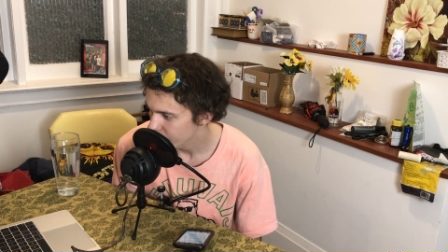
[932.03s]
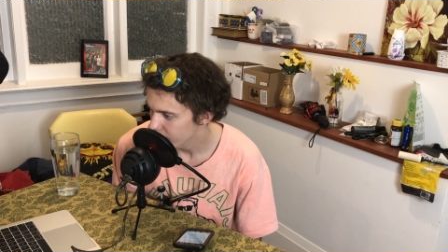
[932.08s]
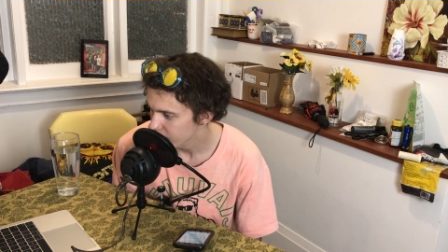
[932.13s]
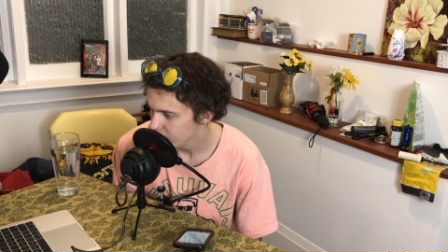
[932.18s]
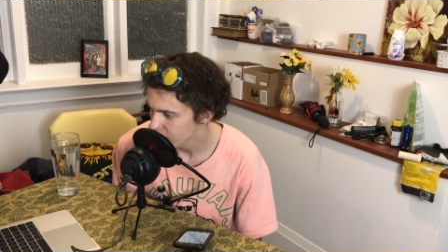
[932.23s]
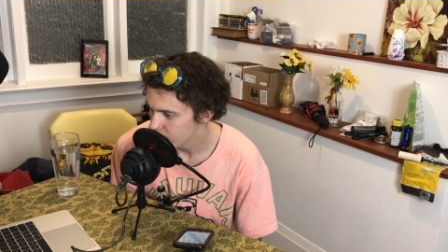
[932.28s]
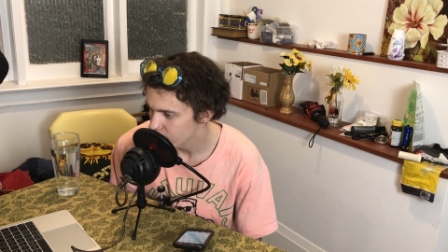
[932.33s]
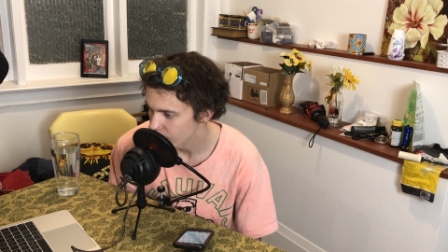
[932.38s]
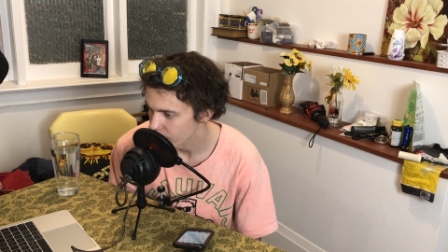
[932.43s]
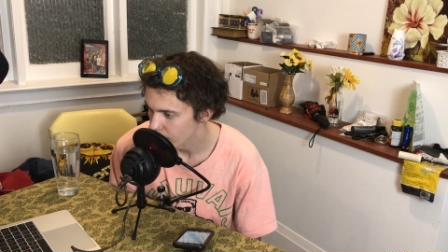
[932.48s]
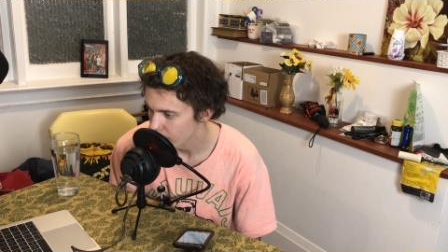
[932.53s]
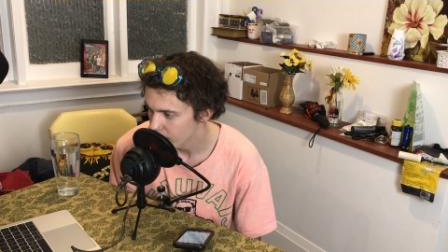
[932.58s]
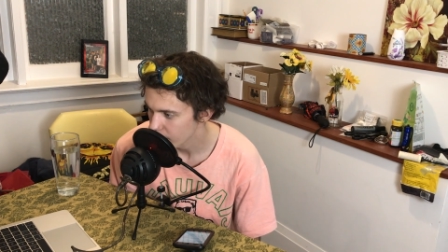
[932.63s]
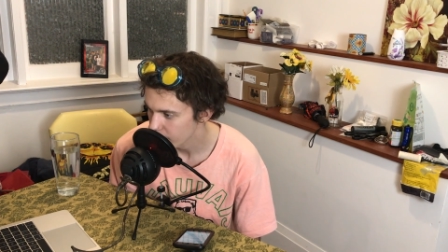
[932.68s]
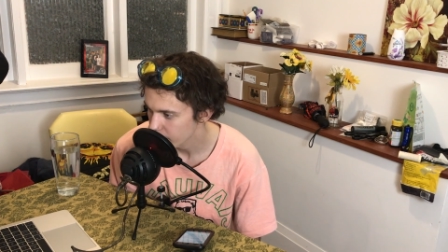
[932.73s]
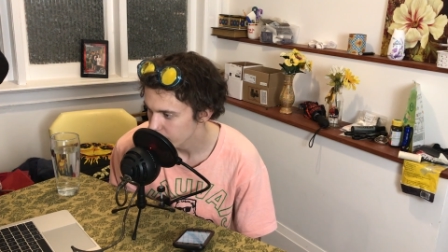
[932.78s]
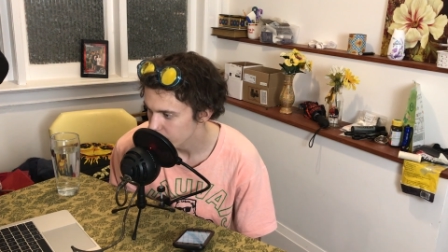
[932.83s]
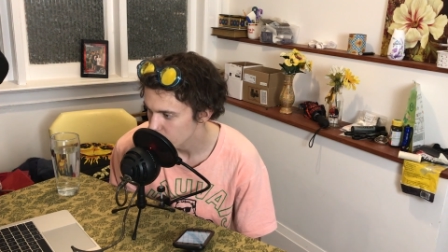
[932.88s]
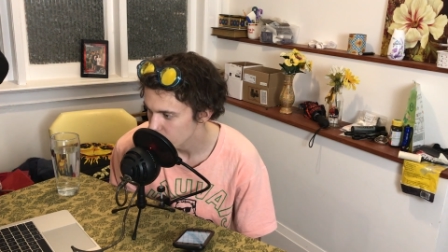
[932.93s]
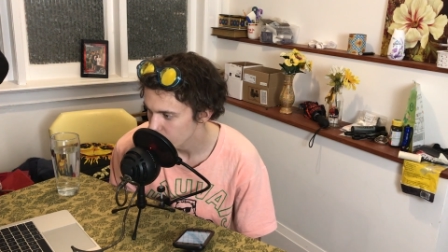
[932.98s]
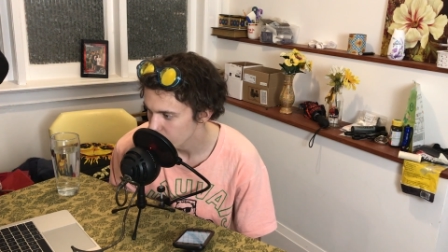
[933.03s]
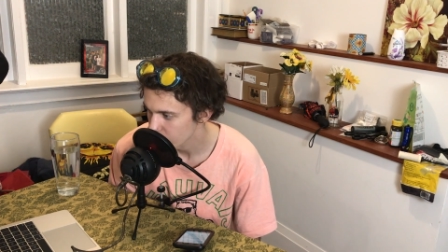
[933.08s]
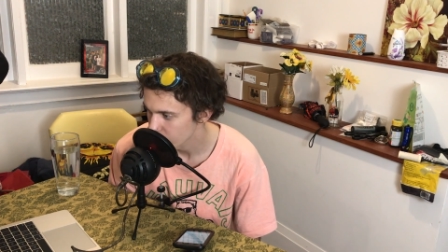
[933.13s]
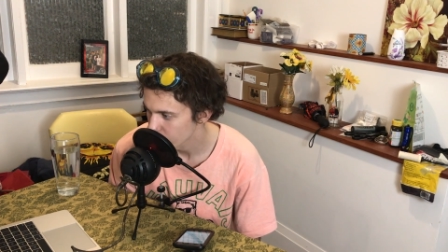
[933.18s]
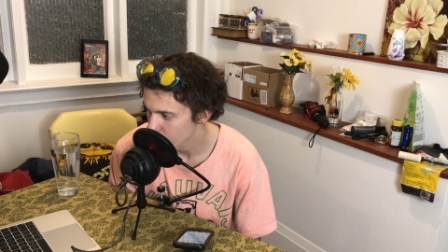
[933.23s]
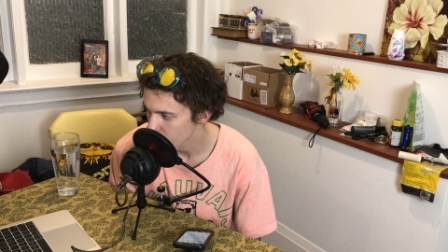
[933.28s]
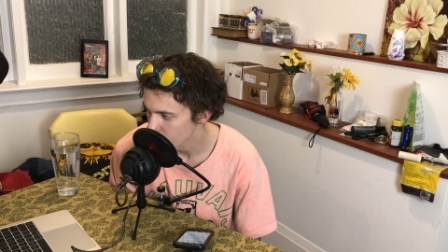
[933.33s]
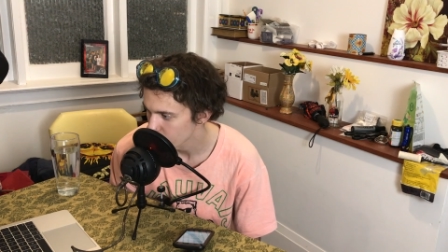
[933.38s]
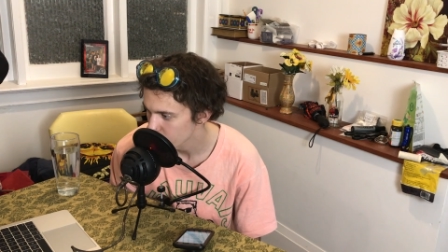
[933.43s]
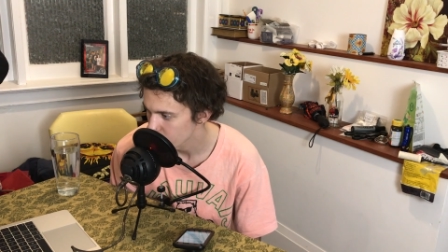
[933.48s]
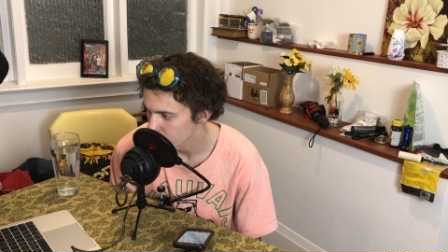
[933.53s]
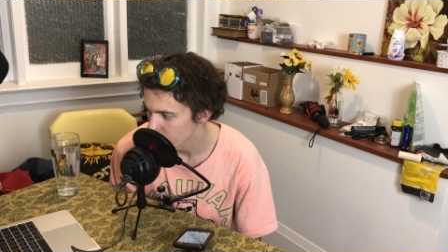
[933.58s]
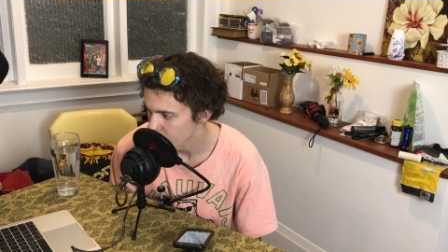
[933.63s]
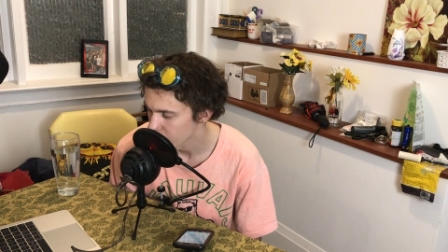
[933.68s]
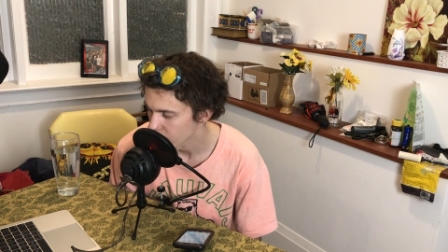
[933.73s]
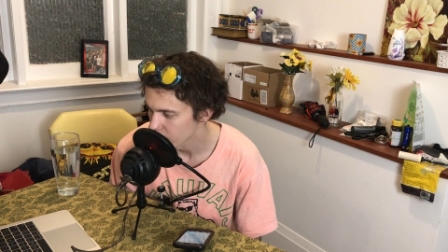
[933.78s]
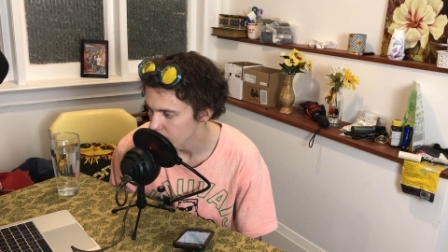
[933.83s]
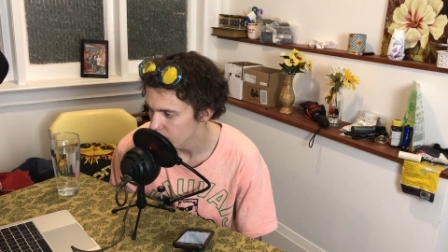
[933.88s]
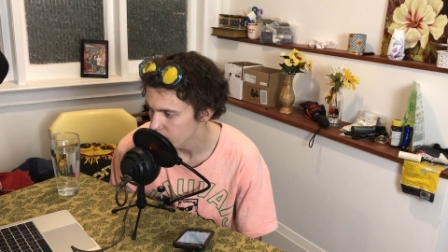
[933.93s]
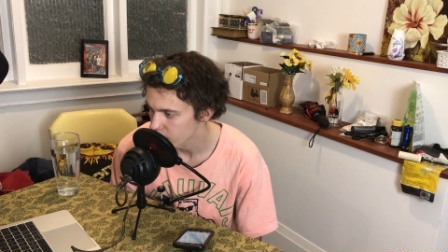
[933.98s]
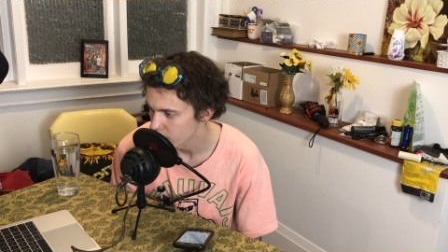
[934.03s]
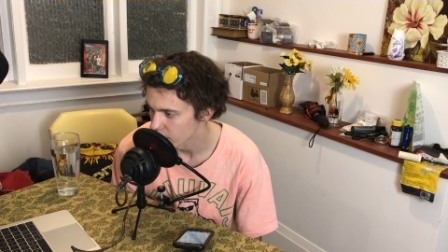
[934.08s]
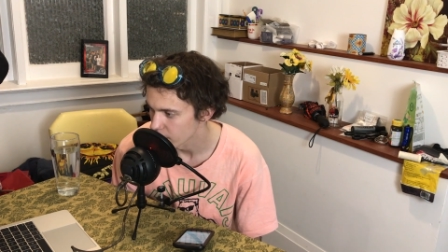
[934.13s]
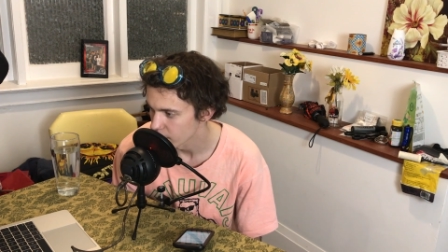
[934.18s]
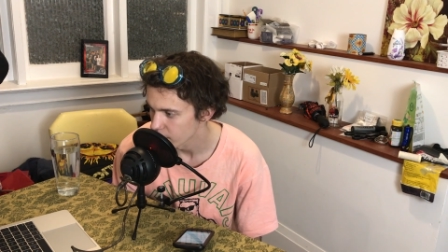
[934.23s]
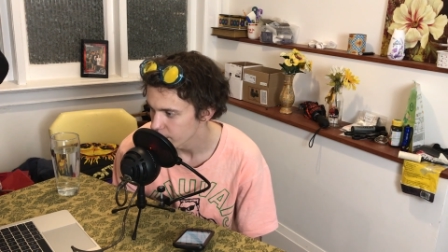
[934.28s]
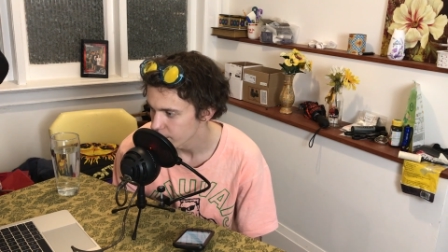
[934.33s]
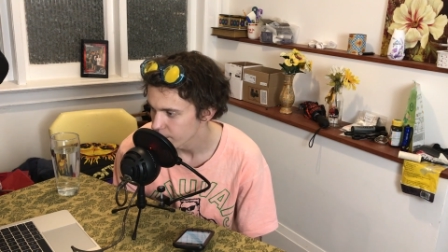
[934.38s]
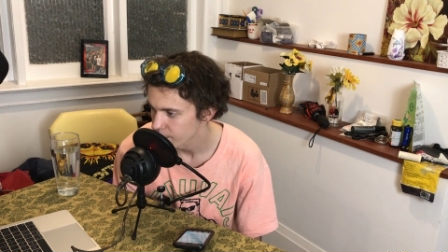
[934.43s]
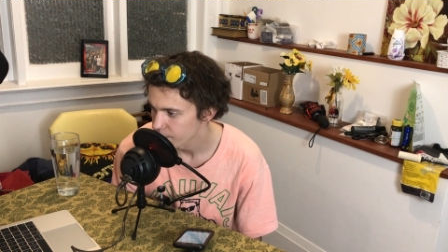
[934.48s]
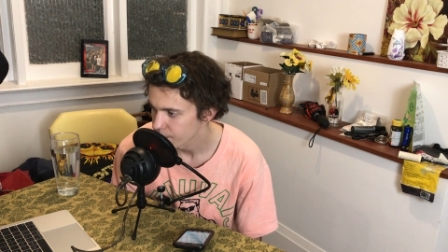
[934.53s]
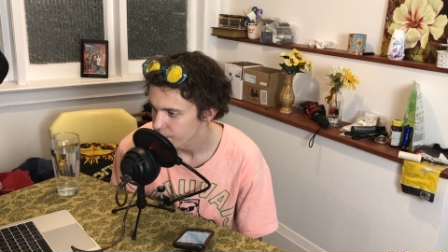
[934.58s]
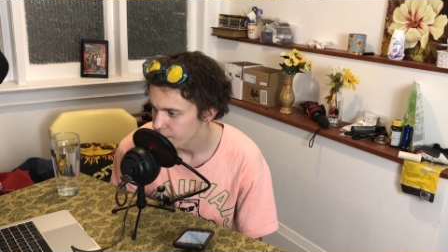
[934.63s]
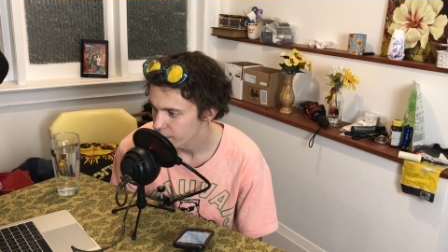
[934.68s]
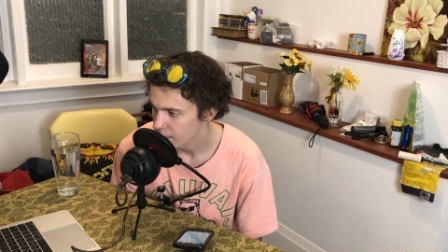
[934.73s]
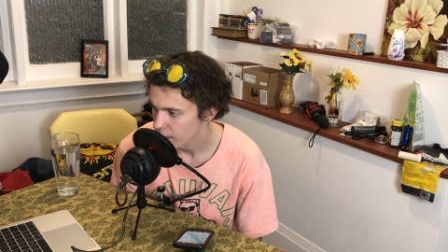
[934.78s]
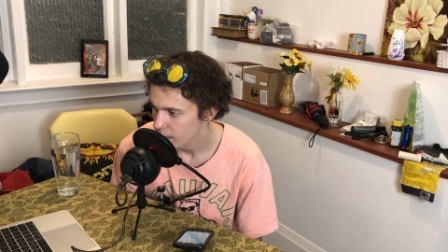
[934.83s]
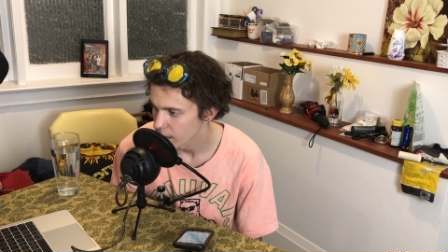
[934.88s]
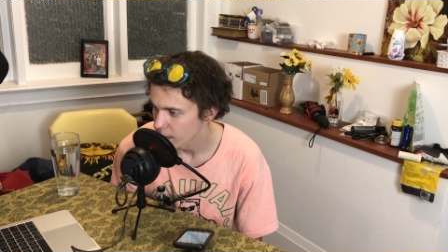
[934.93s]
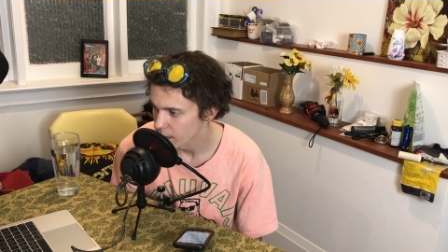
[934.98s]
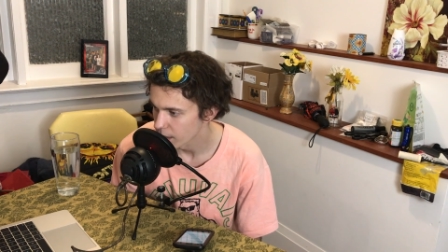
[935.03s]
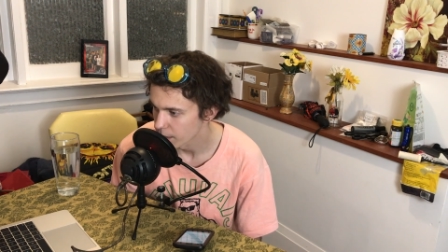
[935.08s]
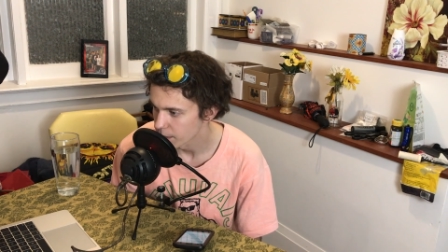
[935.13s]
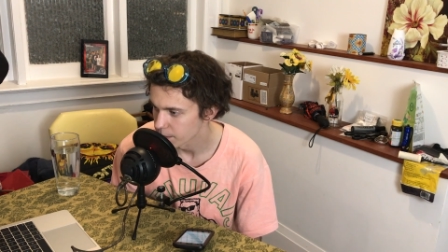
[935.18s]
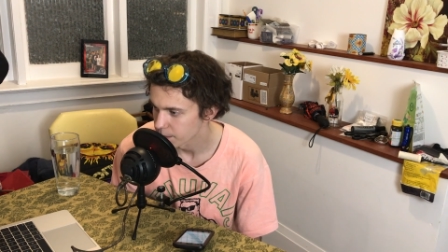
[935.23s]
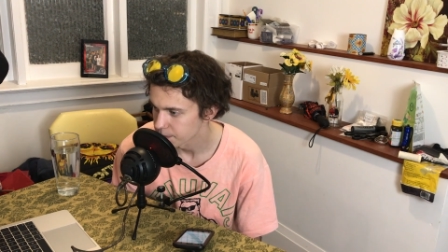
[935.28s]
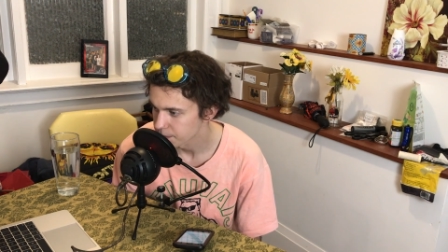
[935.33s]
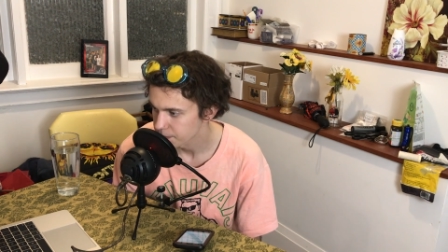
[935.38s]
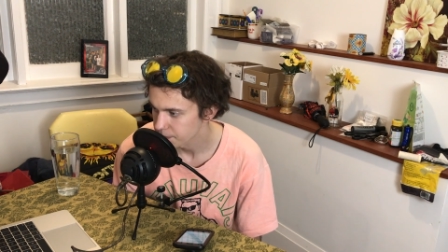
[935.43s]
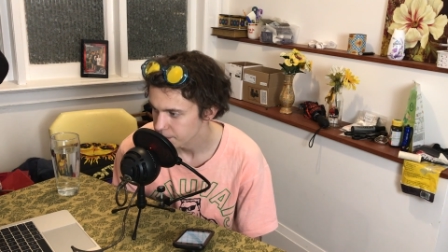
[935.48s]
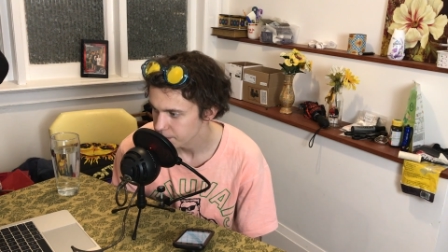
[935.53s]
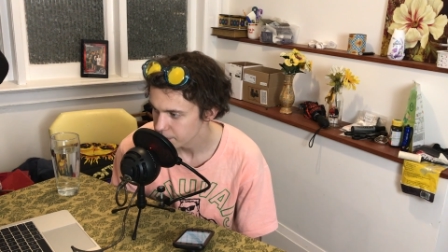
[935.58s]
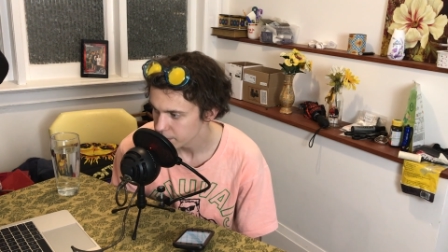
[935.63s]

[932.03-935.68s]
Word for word: This is fun. I'm chilling. We're chilling. You're chilling. Um,